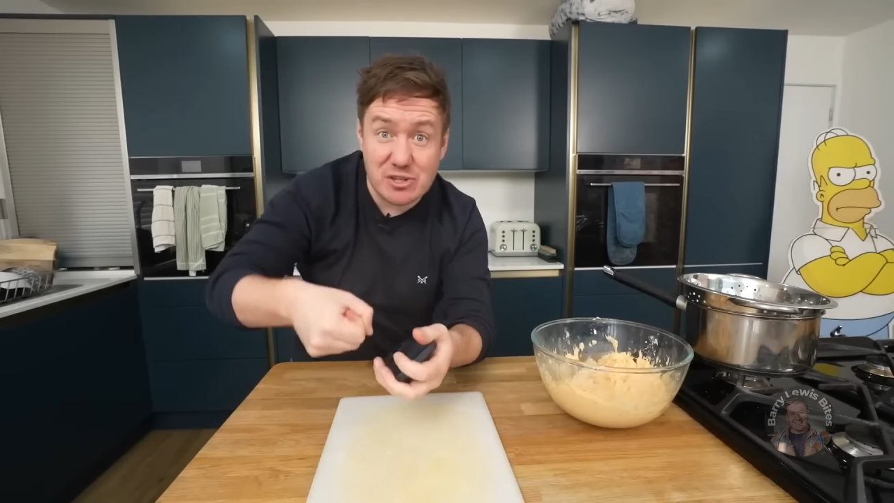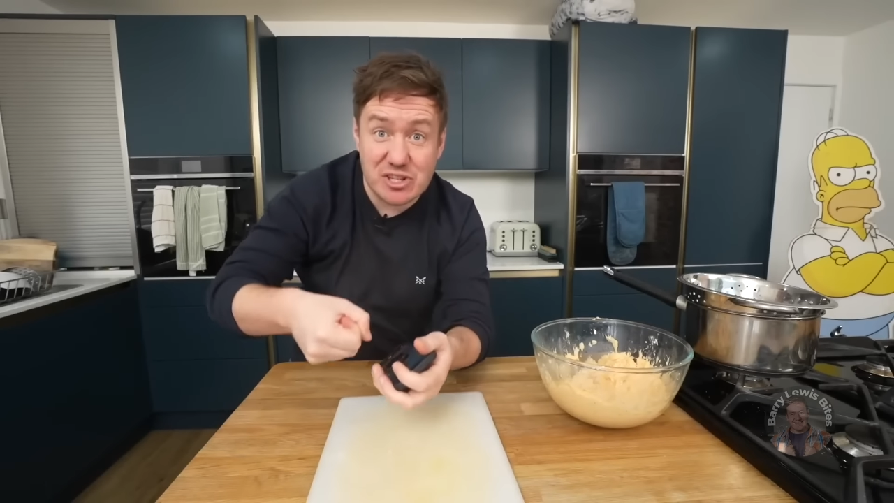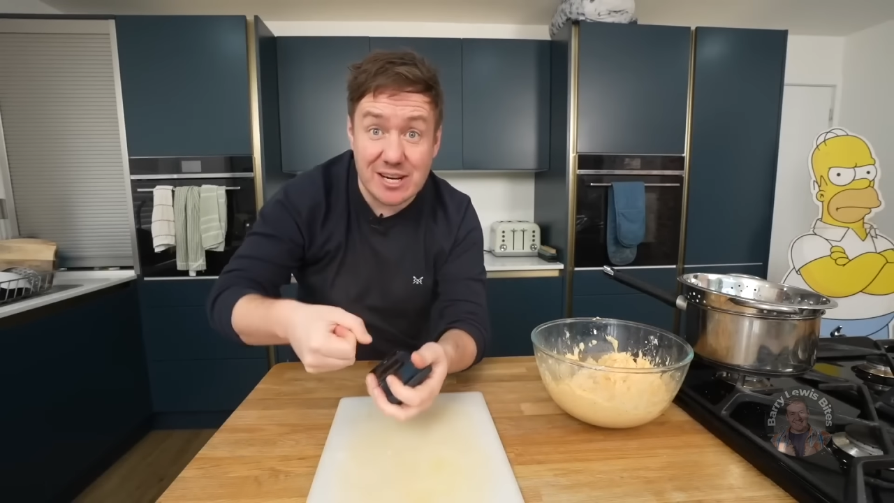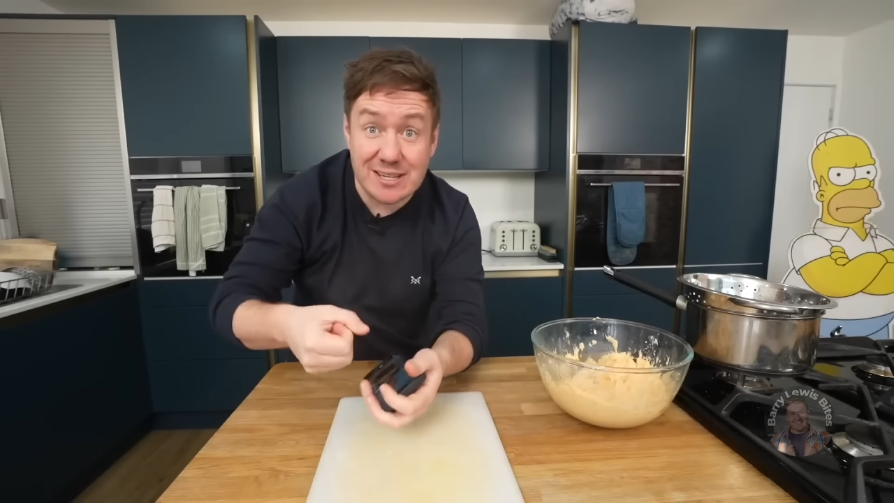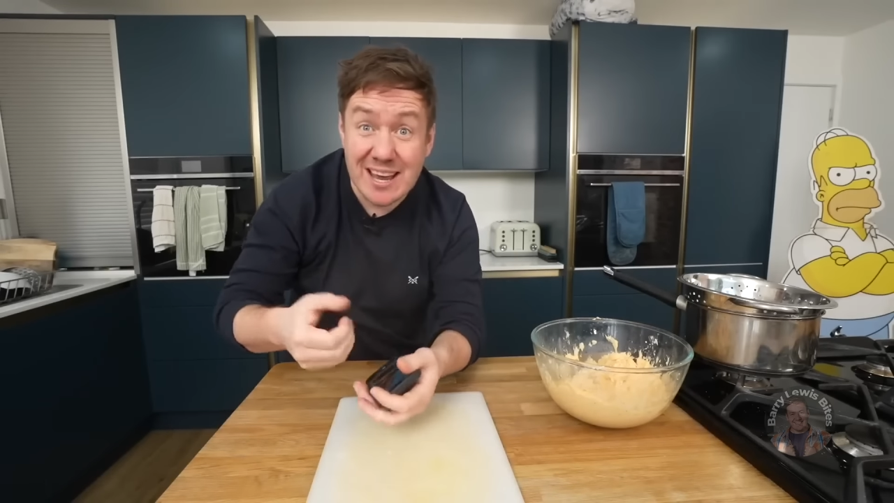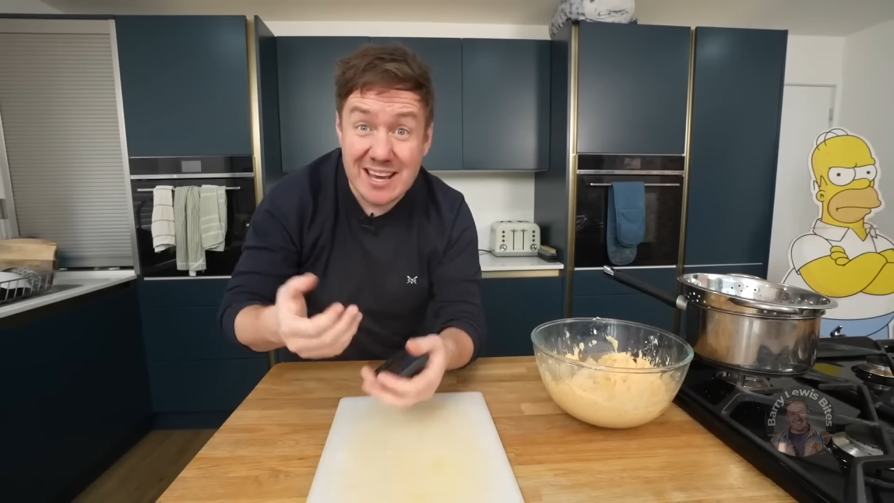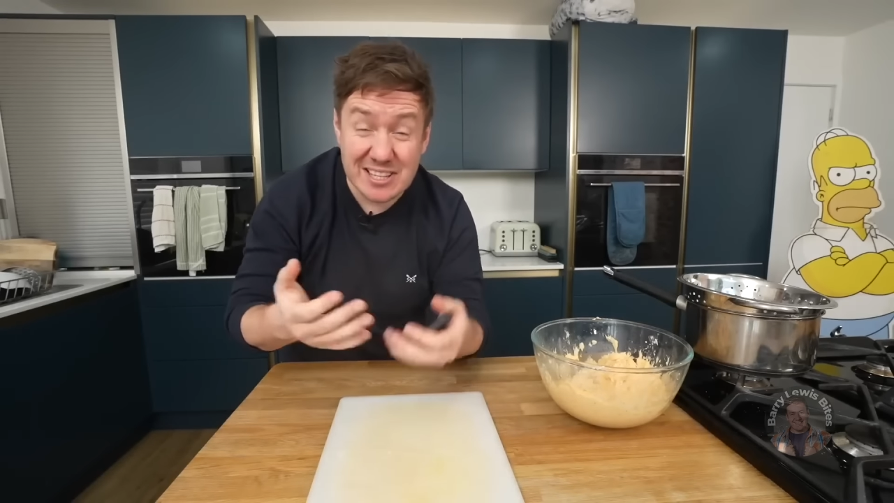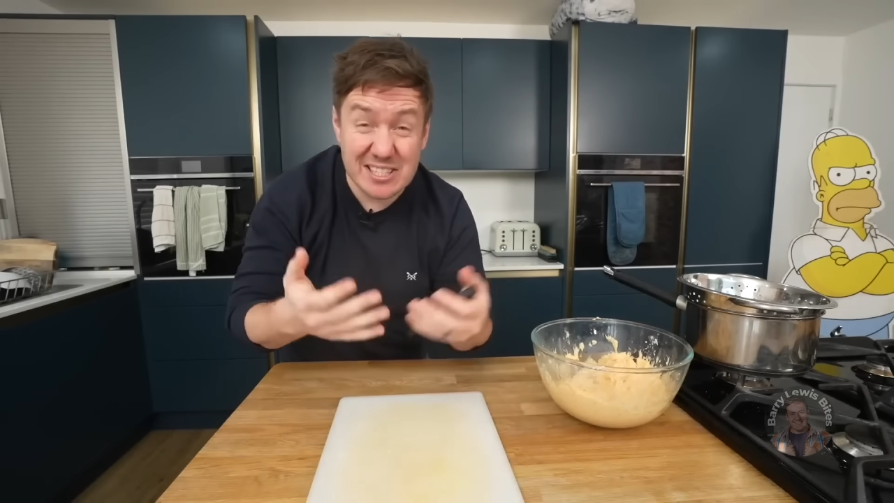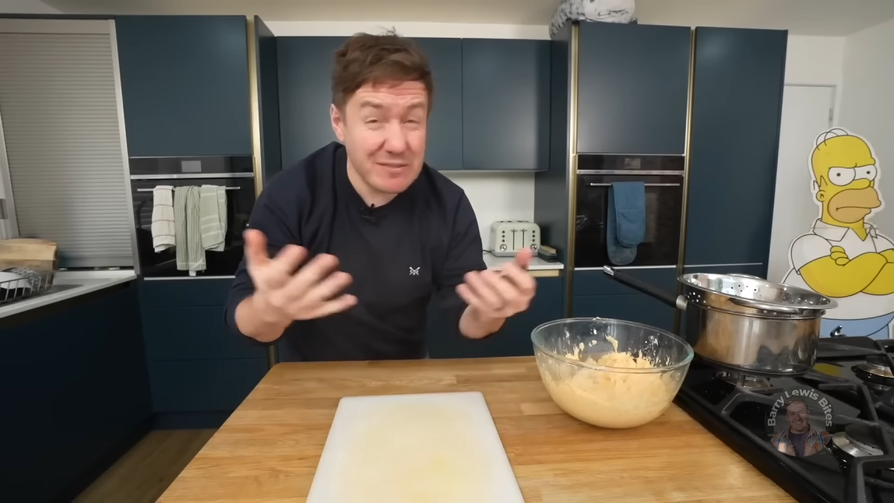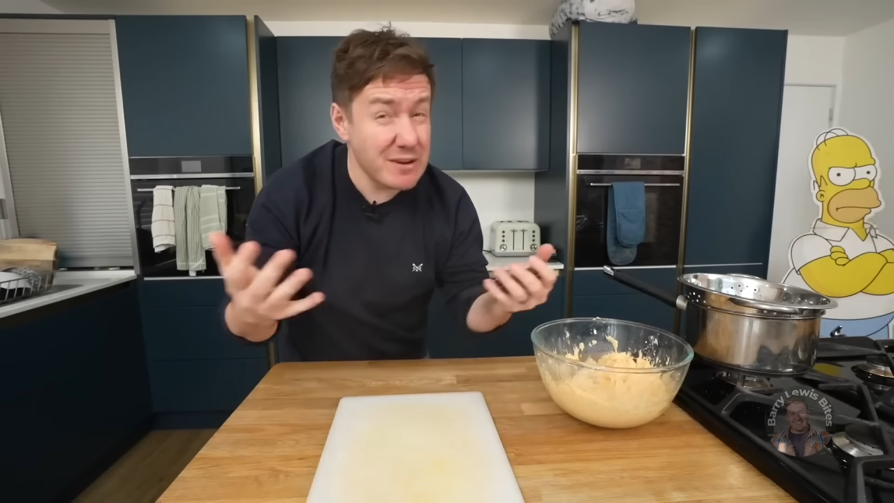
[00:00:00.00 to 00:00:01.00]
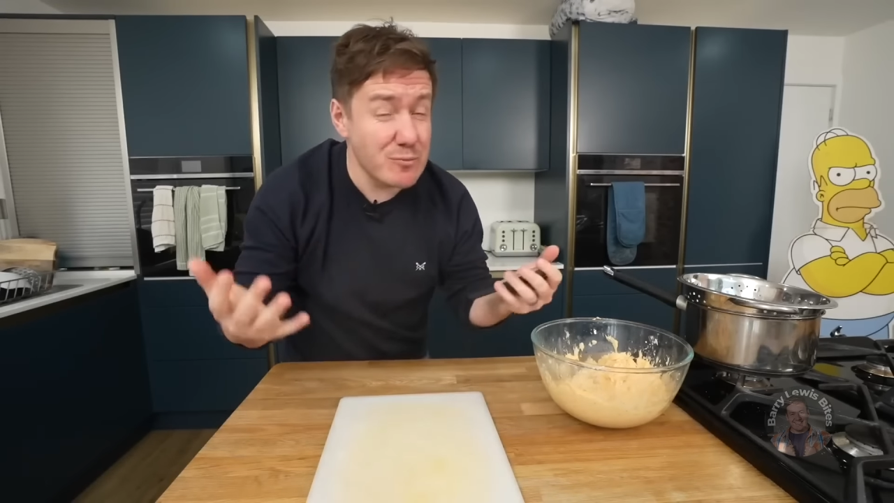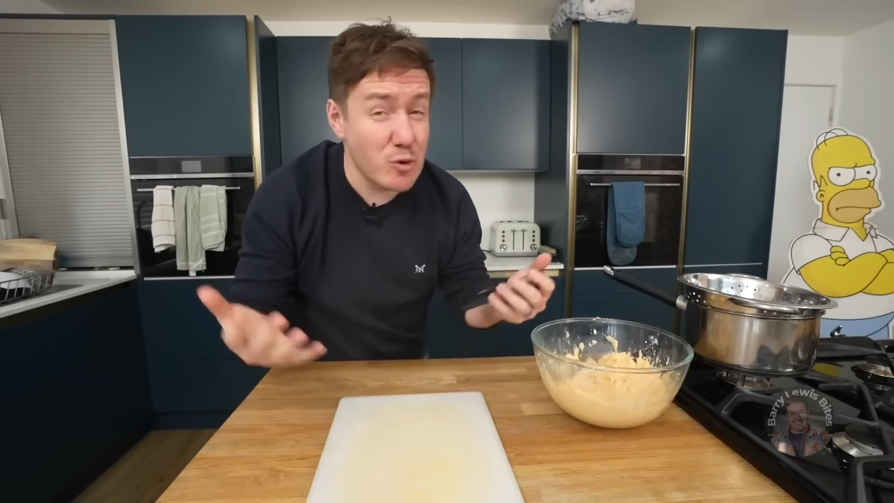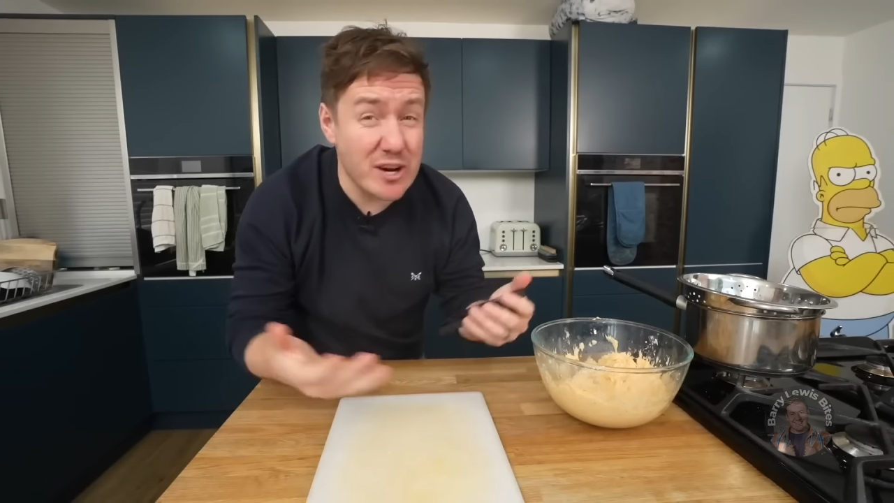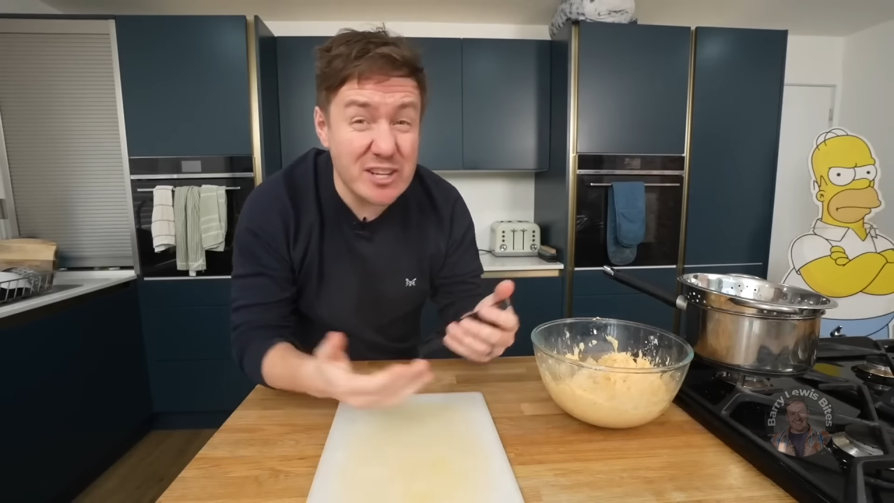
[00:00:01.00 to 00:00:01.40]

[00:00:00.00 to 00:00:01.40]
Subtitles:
machine. There's even a more